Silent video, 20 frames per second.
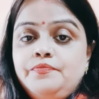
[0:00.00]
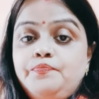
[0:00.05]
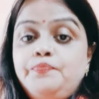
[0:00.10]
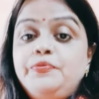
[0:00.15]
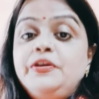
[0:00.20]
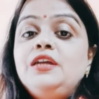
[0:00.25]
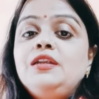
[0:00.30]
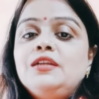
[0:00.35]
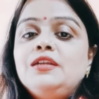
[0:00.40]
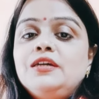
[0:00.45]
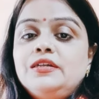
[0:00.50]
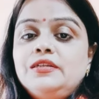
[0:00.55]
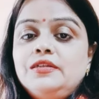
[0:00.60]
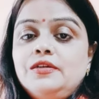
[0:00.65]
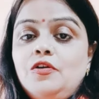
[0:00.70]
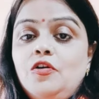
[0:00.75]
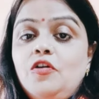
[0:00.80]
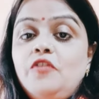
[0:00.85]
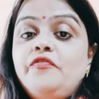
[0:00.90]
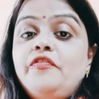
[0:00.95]
pillar
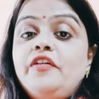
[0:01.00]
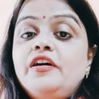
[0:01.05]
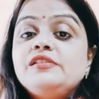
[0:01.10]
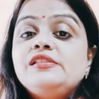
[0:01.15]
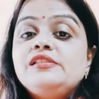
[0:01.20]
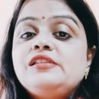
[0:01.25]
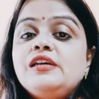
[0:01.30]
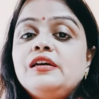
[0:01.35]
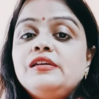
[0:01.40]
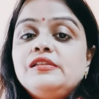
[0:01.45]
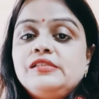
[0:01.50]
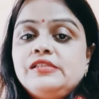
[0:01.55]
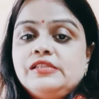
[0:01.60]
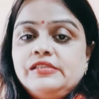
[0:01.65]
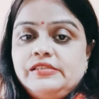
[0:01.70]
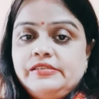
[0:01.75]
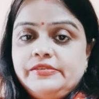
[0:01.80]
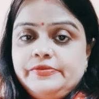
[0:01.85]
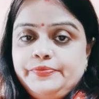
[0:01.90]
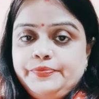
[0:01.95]
of our
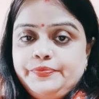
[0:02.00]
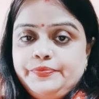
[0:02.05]
success.